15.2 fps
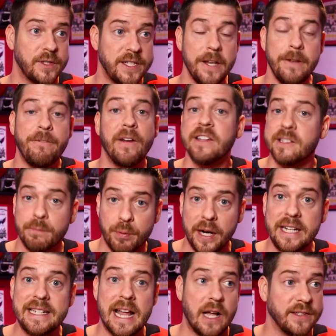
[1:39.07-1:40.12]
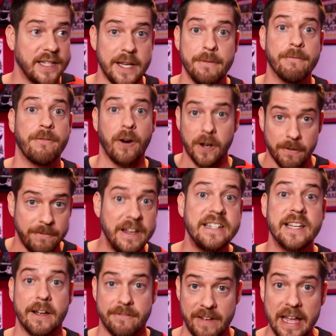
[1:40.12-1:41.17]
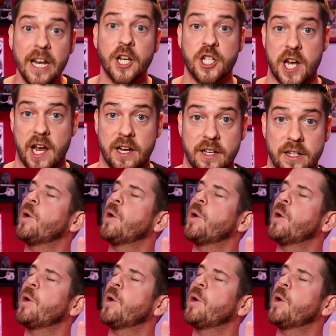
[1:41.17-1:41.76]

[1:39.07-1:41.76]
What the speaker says: defensive breakdowns in front of Vitek Vanacek.